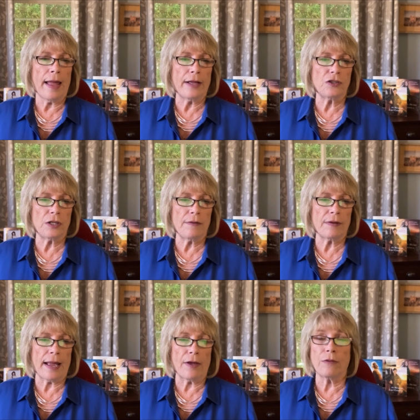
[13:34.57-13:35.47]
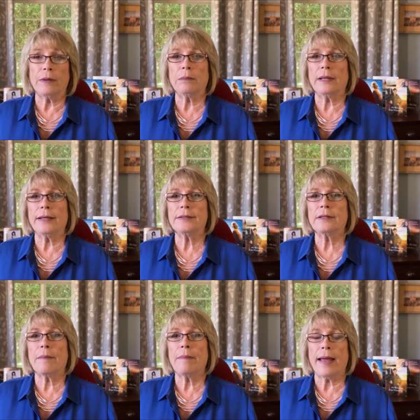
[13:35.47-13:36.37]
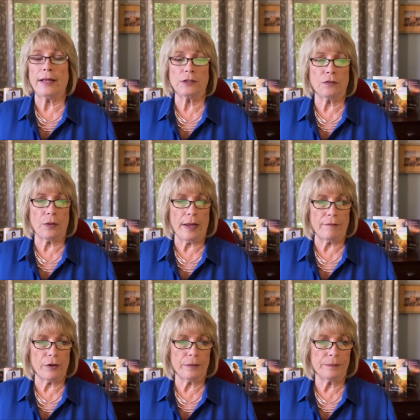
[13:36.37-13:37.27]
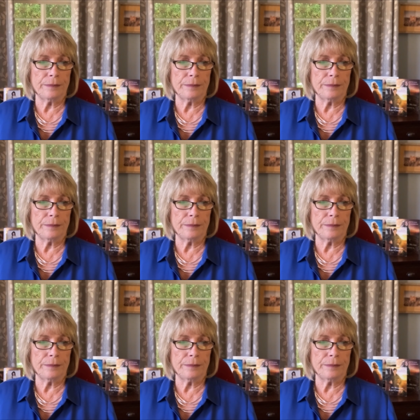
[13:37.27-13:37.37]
and chief gathering place a pass forever.